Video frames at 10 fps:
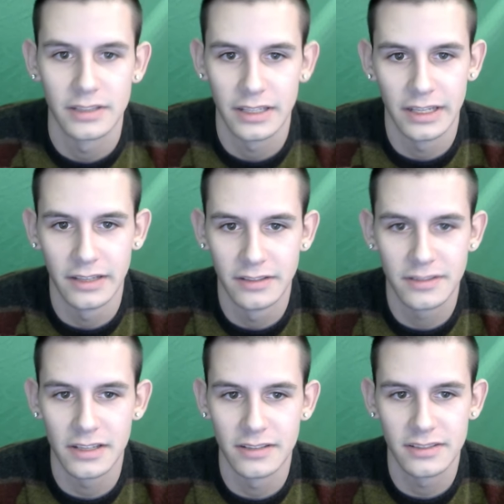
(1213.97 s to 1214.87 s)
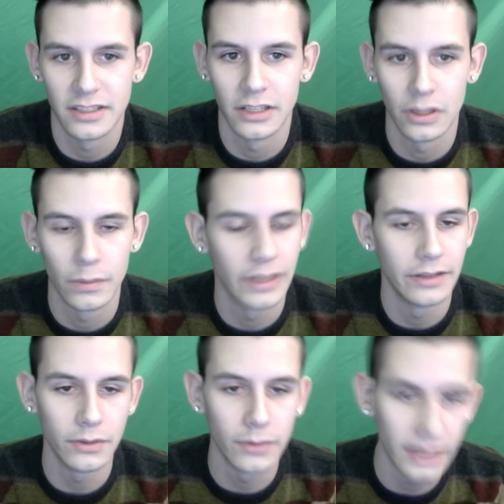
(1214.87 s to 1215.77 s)
he didn't see another way to
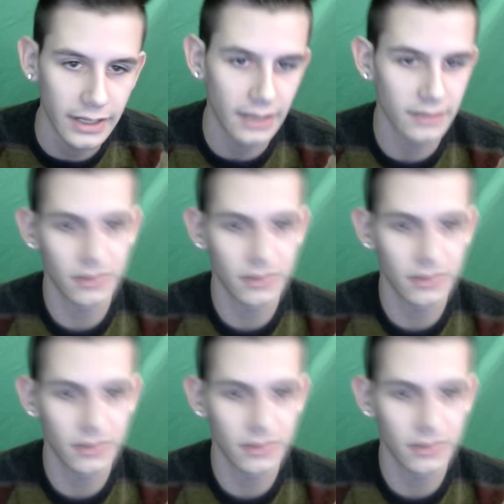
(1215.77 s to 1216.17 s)
do it, I guess.